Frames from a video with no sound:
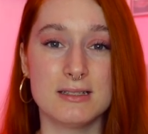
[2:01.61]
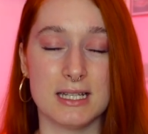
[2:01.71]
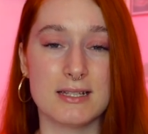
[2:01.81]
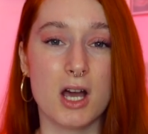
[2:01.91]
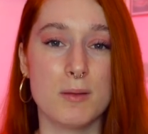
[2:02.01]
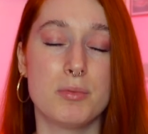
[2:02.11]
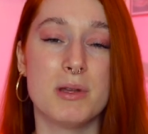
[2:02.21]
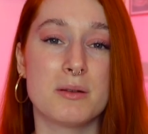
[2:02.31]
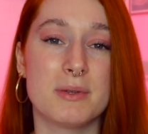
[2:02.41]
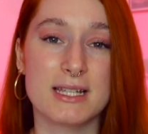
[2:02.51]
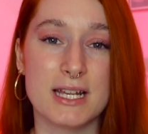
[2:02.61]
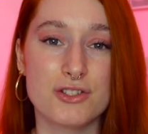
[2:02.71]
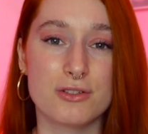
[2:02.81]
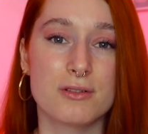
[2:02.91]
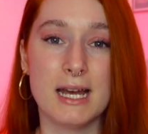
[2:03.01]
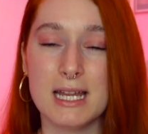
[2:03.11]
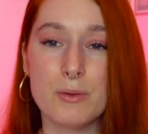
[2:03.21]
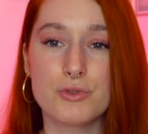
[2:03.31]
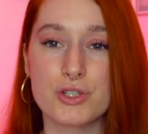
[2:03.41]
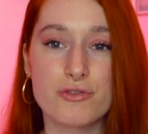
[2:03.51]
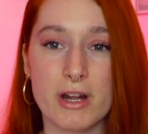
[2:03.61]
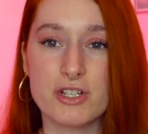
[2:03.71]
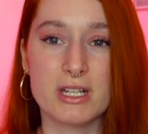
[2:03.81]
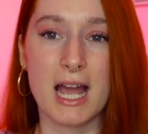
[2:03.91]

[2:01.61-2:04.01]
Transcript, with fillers: this hyperpigmentation. And it just gradually